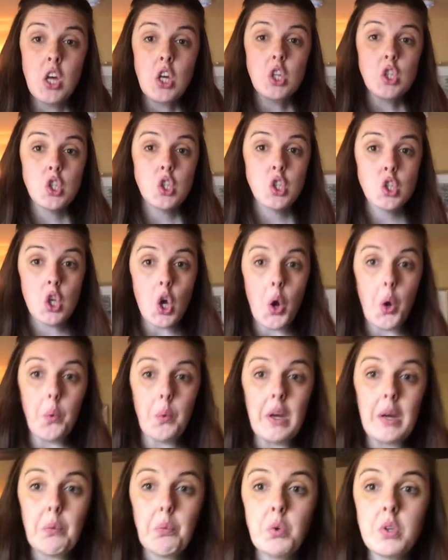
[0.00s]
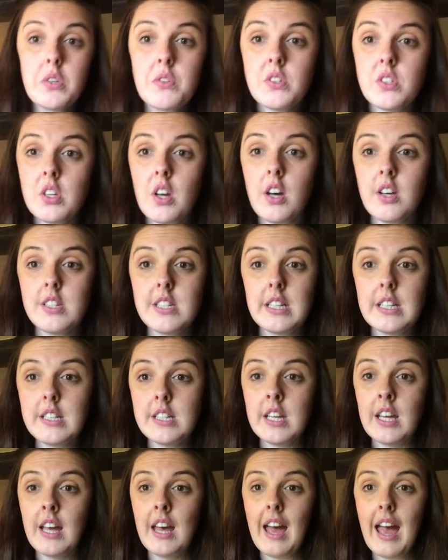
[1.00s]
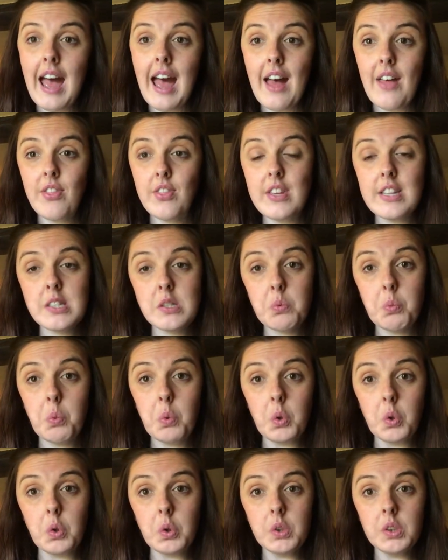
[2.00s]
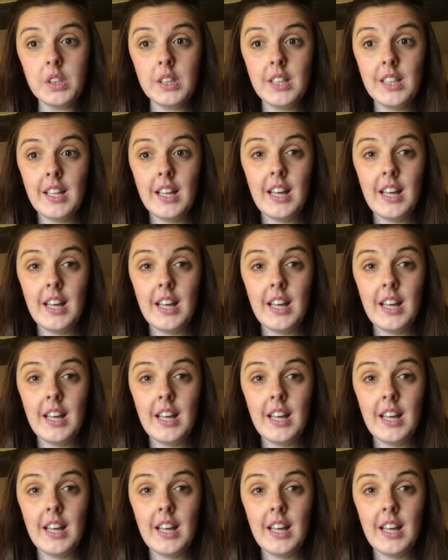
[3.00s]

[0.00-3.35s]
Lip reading: So it would have started at this wall